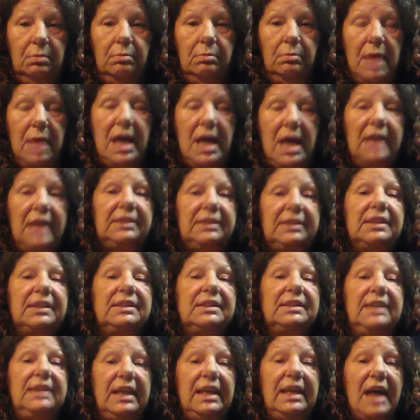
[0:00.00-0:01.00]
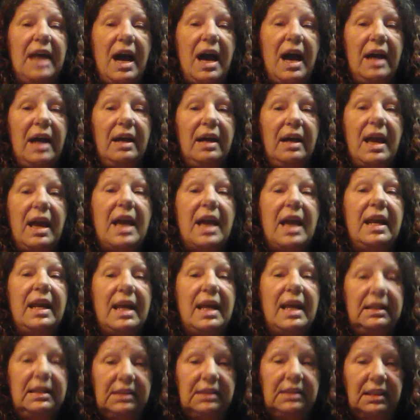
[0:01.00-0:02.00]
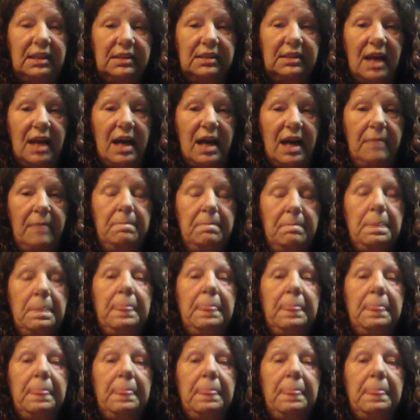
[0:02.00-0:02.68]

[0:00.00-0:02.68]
my SSDI and SSI,